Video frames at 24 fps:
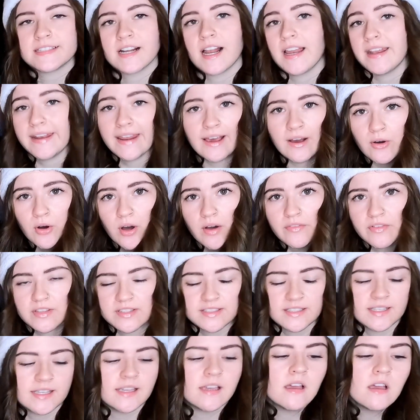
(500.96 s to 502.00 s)
not now,
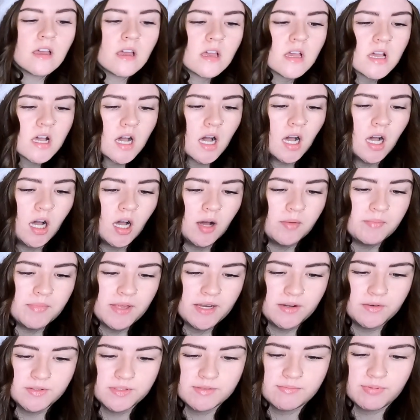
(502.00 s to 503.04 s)
obviously.
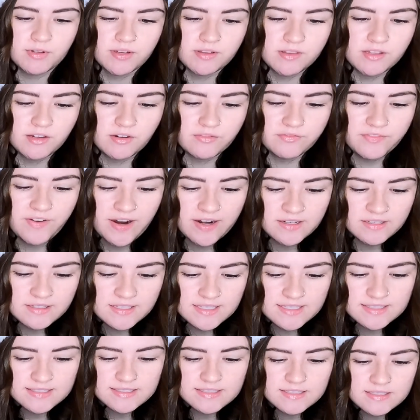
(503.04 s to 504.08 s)
And it was a Book of the Year
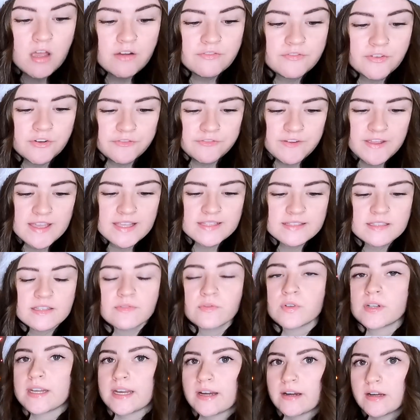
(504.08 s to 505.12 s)
finalist. For fans of
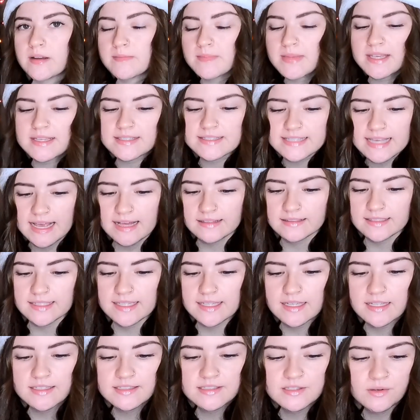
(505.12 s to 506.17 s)
When Harry Met
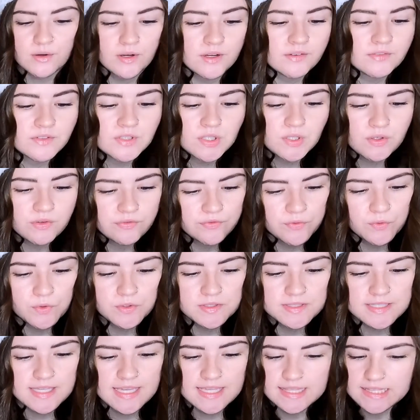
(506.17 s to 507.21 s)
Sally, a story of 2
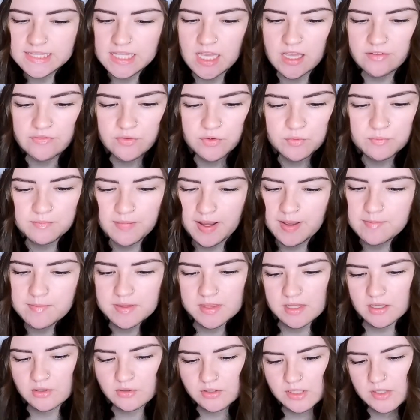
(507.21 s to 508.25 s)
fools in love who might be
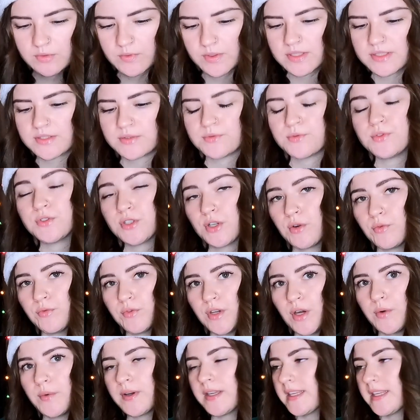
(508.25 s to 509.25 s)
the only ones who don't know